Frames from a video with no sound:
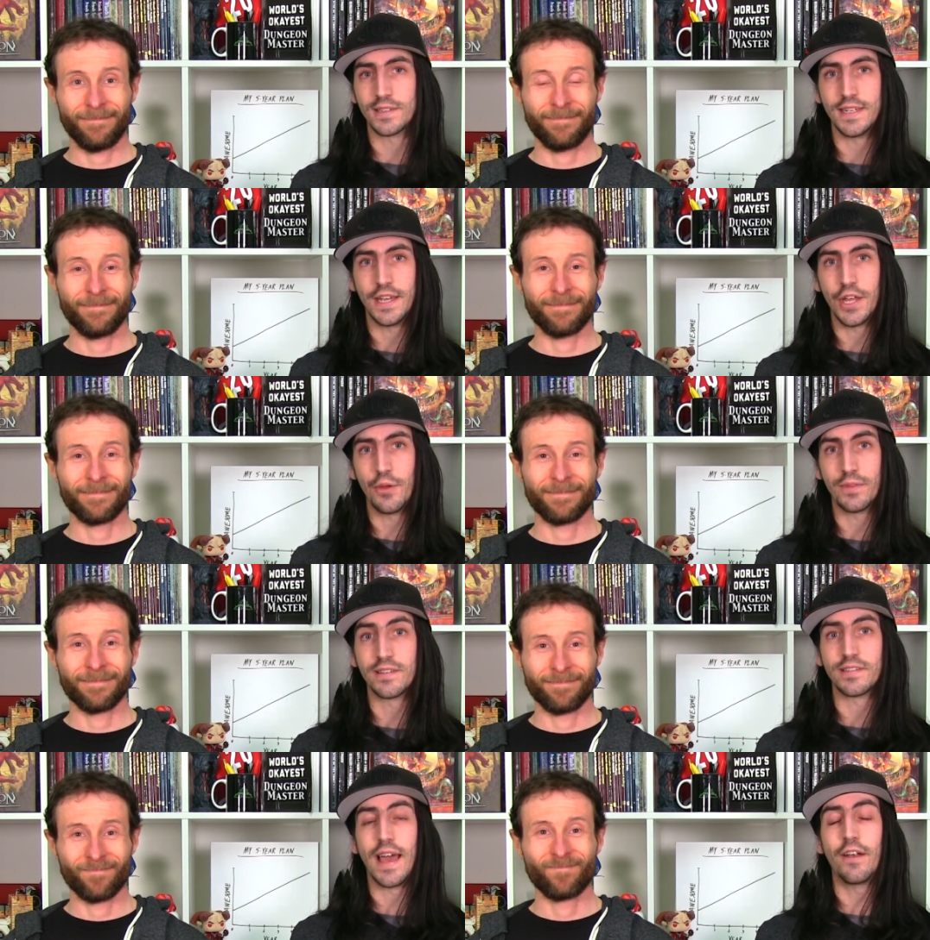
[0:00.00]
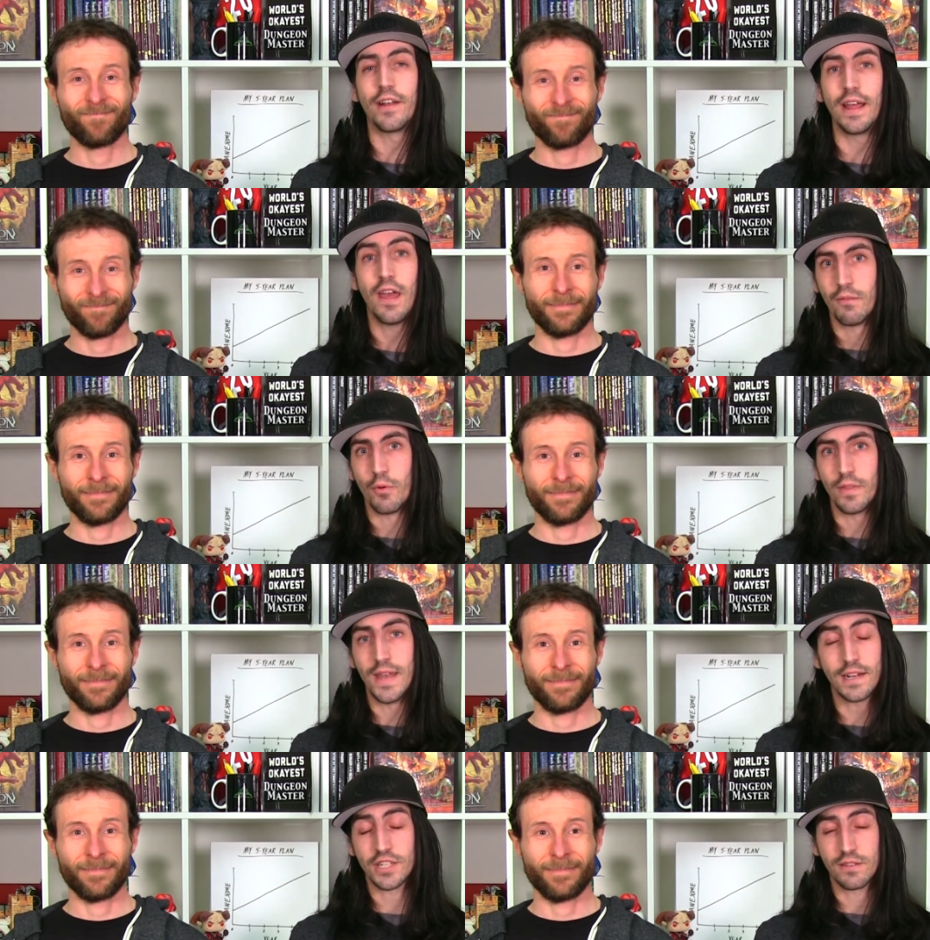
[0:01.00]
Speaker 1: to seeing you this Saturday for the
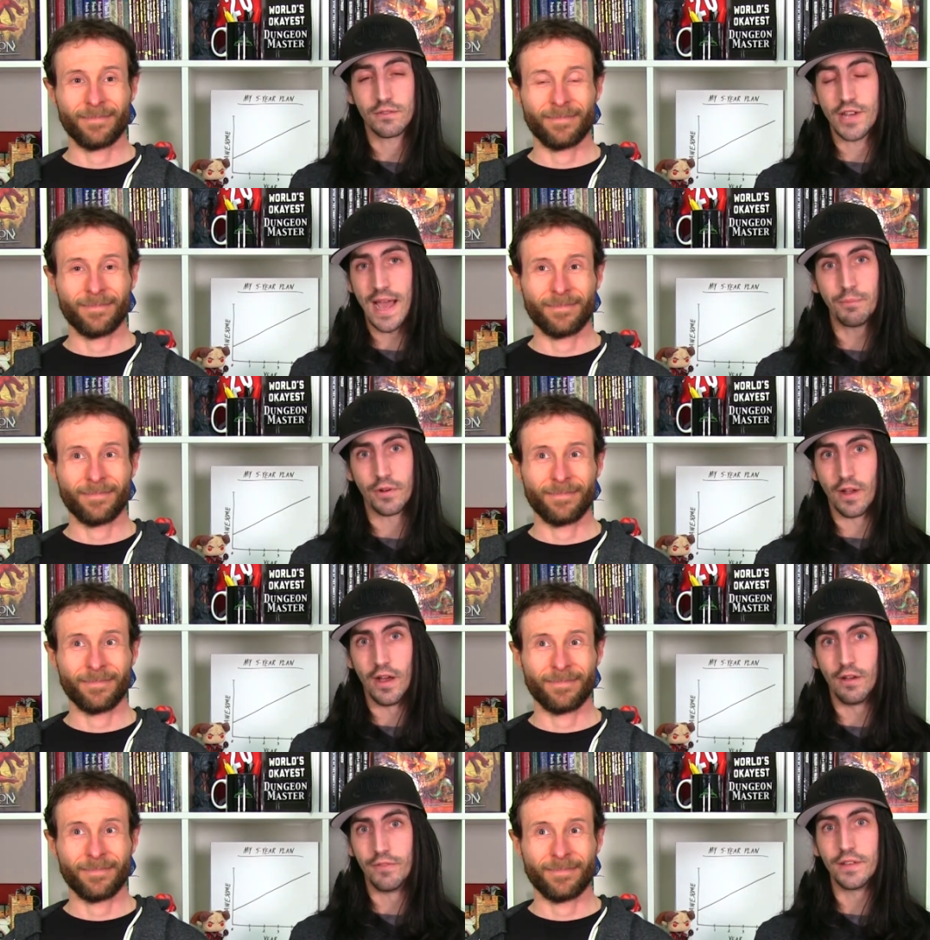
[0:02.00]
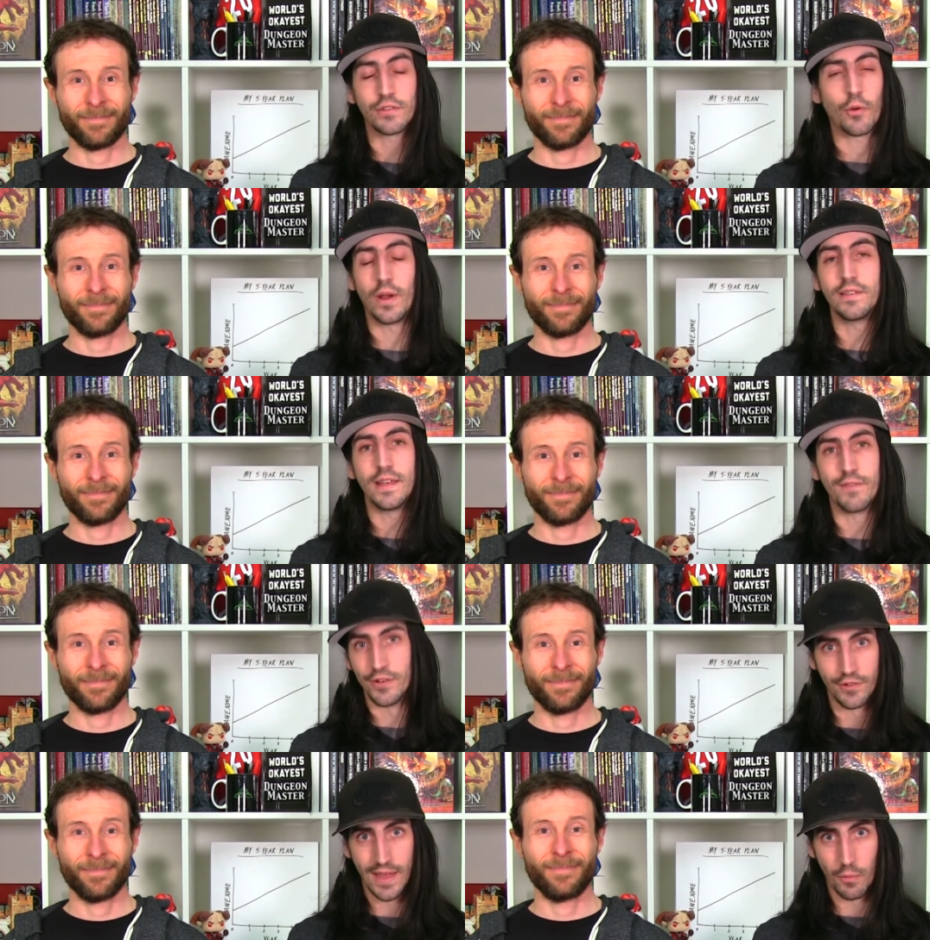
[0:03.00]
next chapter of this crazy
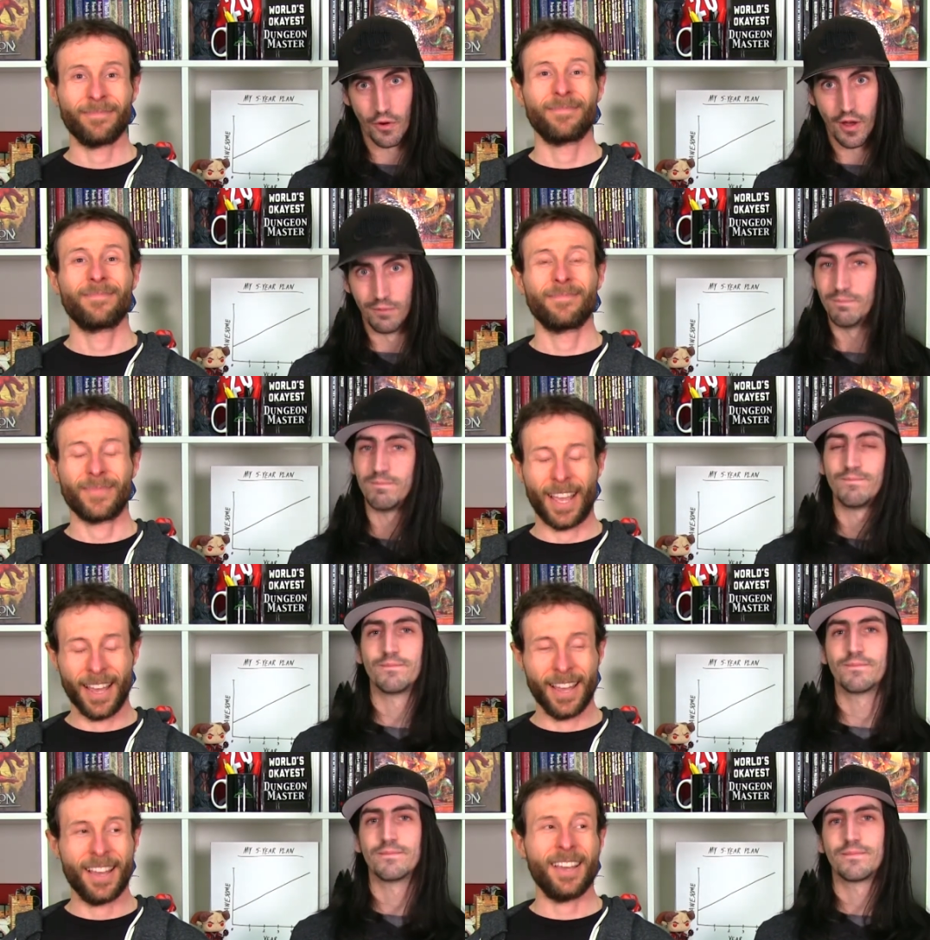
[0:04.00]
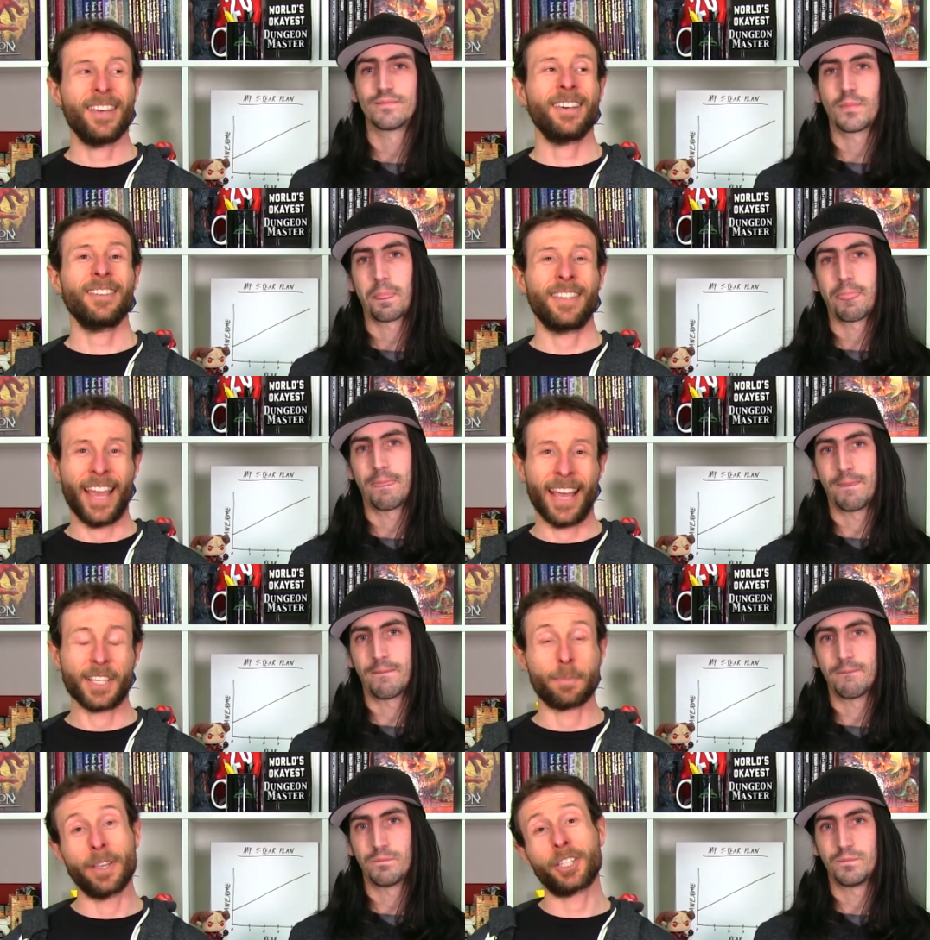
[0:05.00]
adventure that we're on.
Speaker 2: Hell
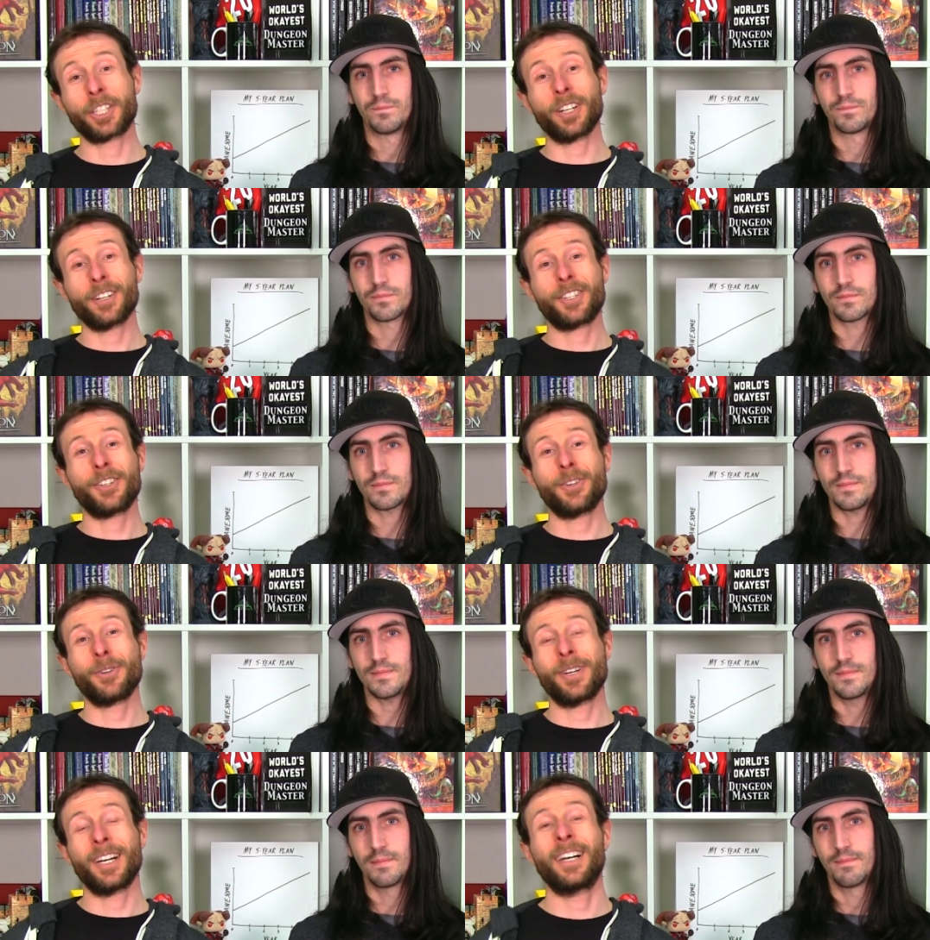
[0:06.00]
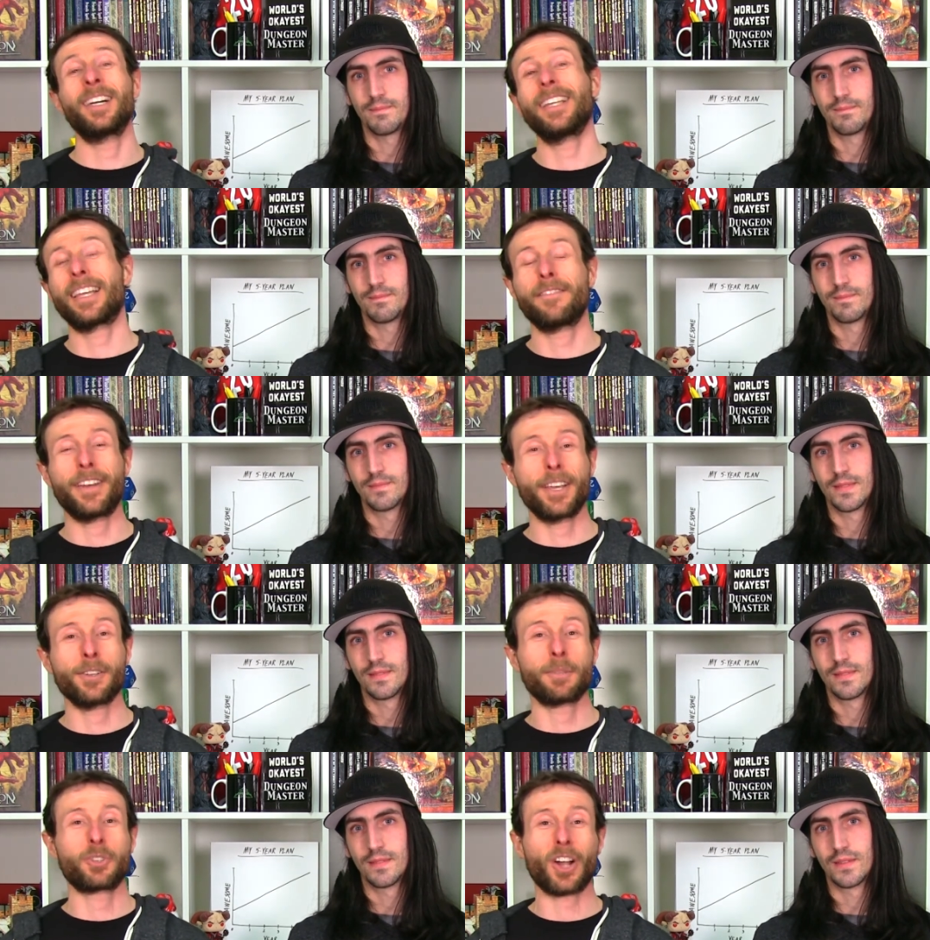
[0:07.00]
yes. Be sure to uh, like the video,
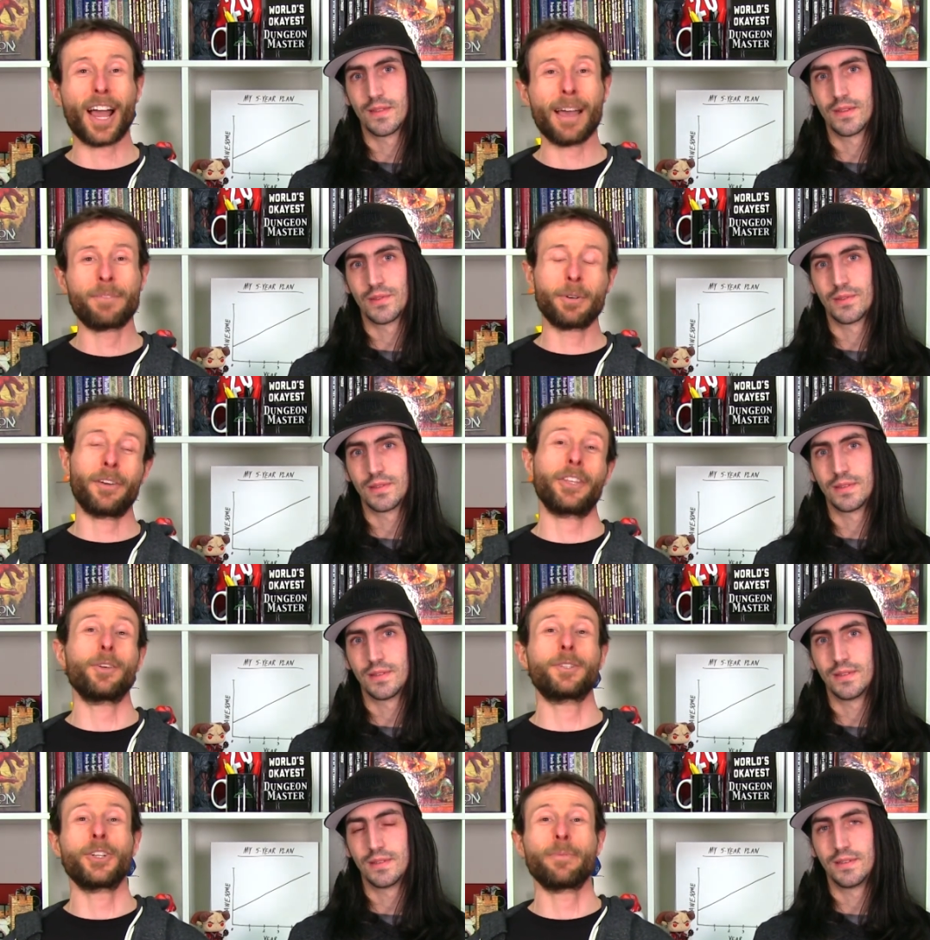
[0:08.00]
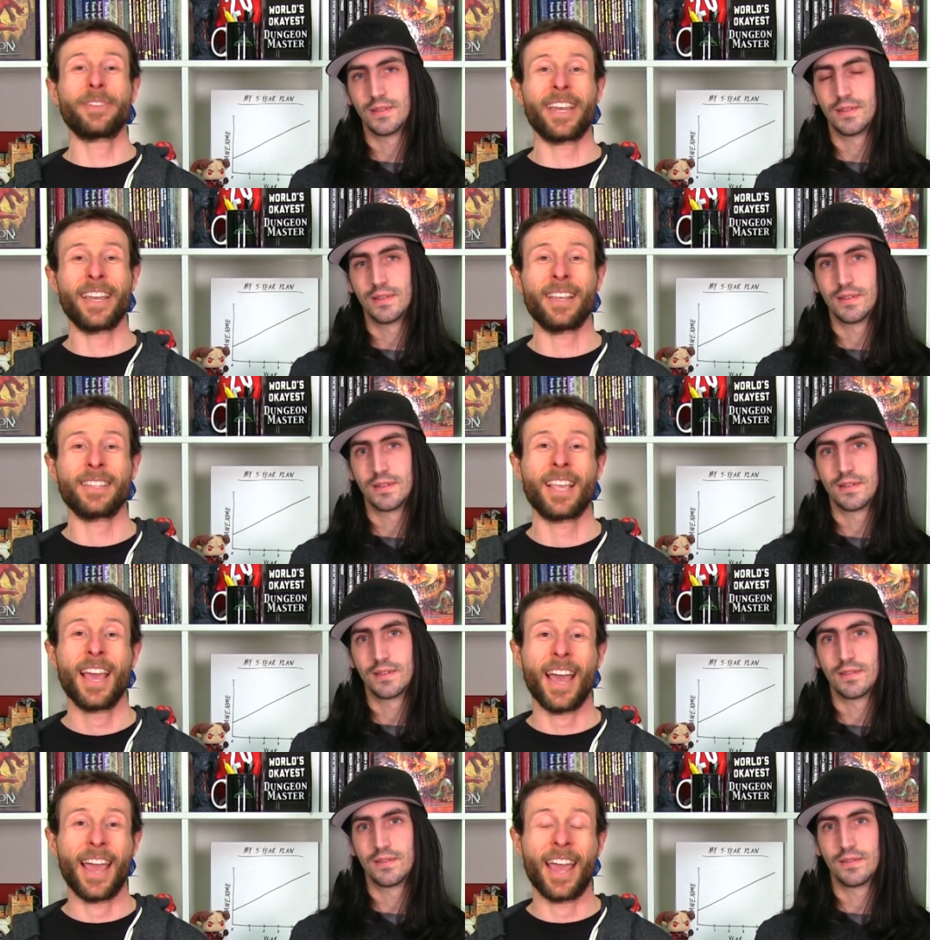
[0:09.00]
subscribe, do all the YouTube things,
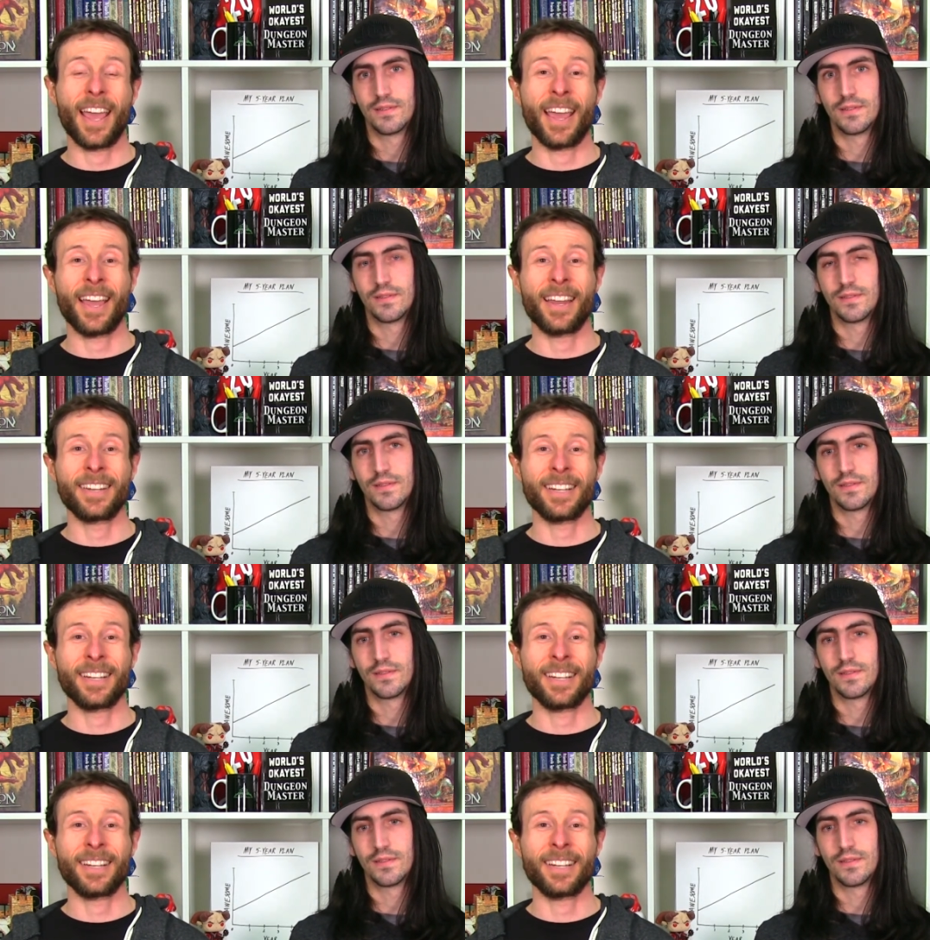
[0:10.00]
and